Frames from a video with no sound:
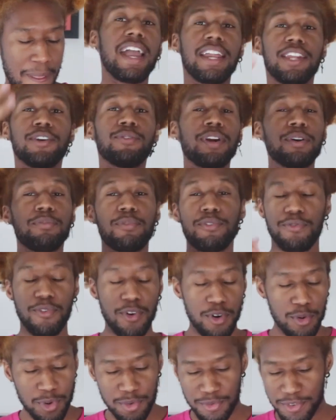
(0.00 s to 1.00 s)
Anyway,
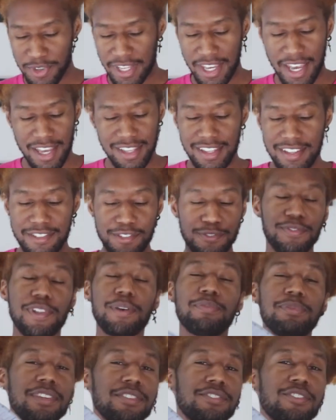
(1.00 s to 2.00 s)
before we forget, let's
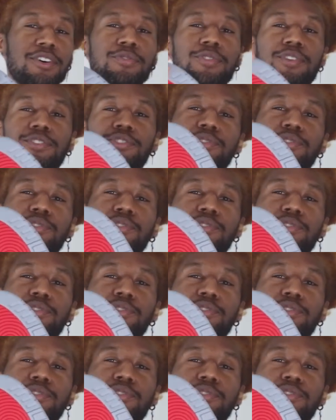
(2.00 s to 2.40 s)
flip these over